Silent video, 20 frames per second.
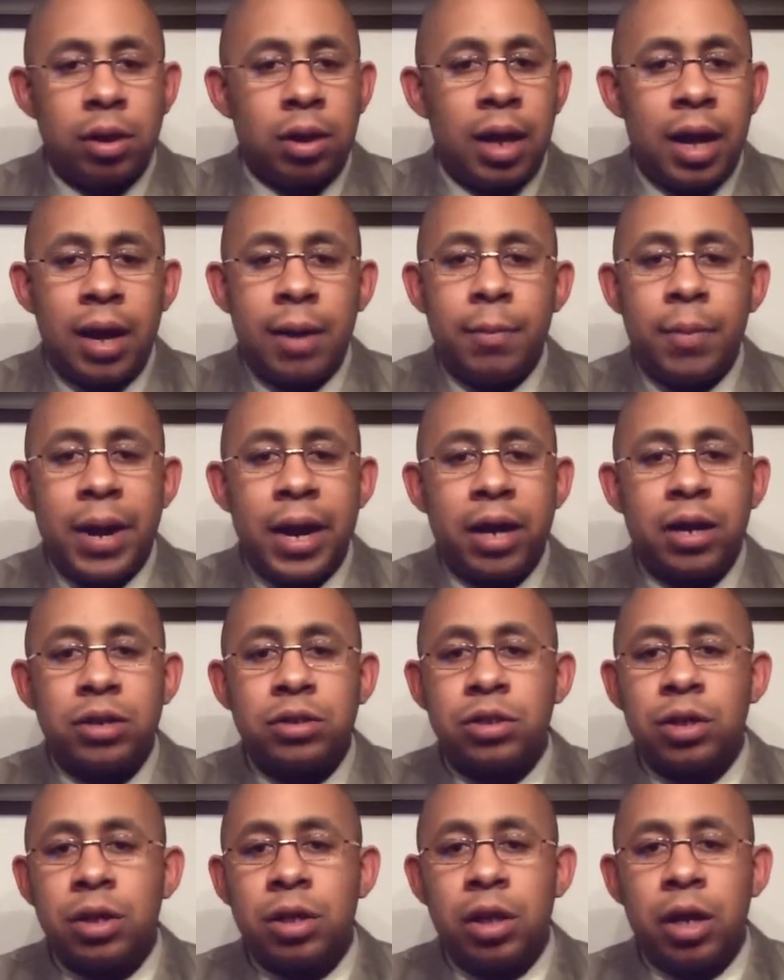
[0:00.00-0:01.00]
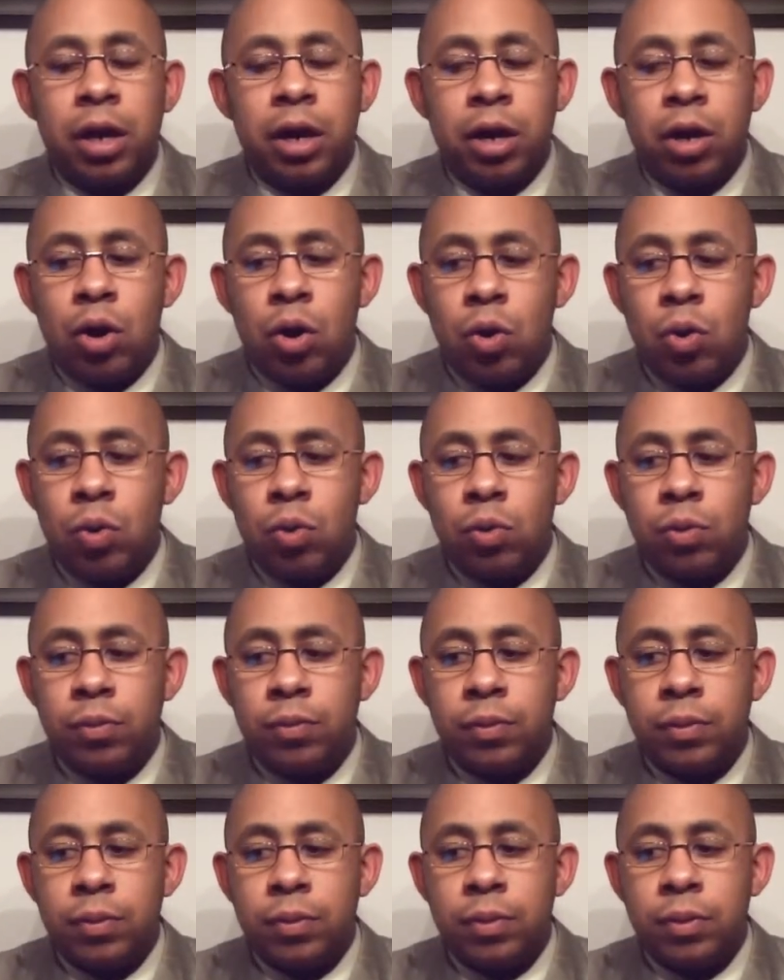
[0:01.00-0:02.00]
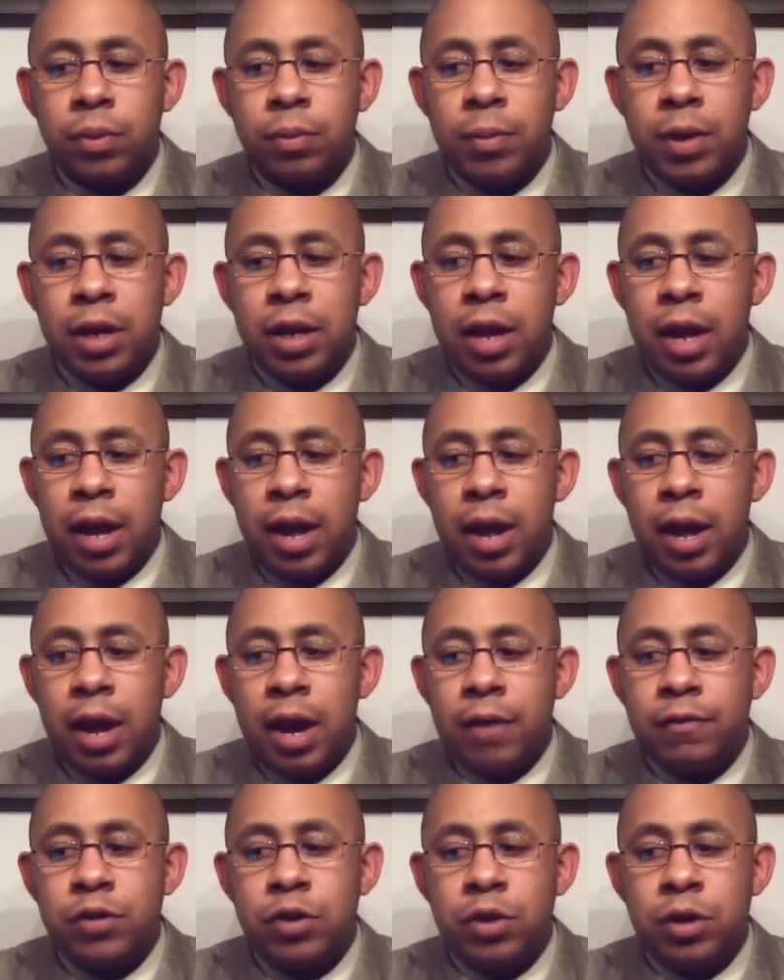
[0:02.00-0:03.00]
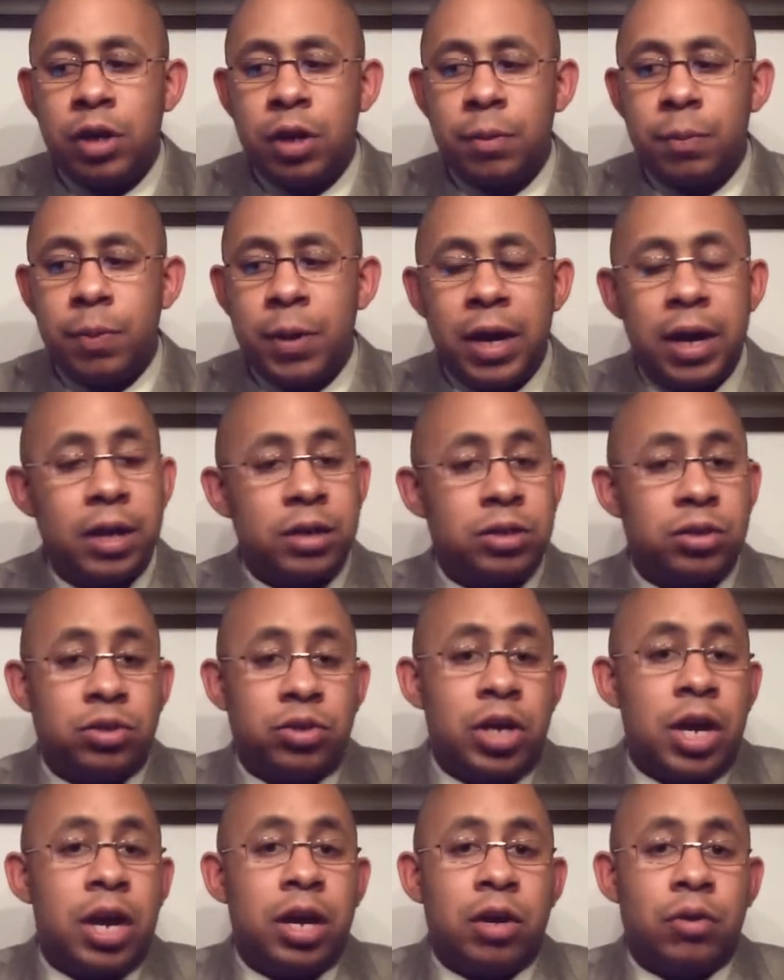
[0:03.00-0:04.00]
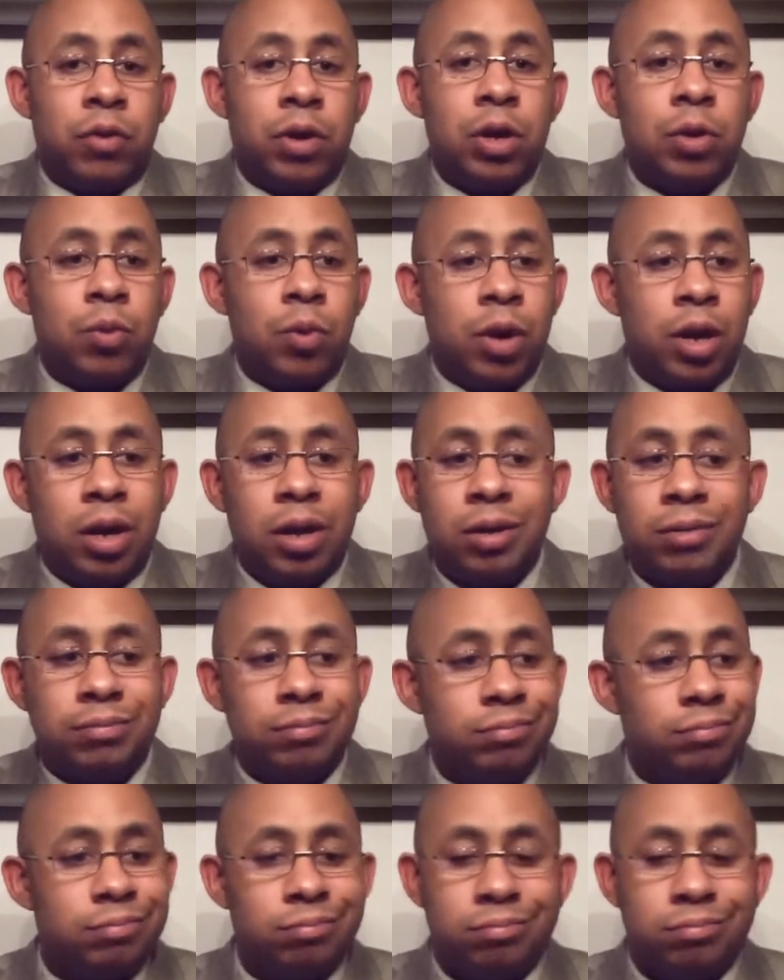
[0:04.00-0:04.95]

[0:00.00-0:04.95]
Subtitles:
linebackers are a glaring hole. I mean, after you get past Chad Greenway,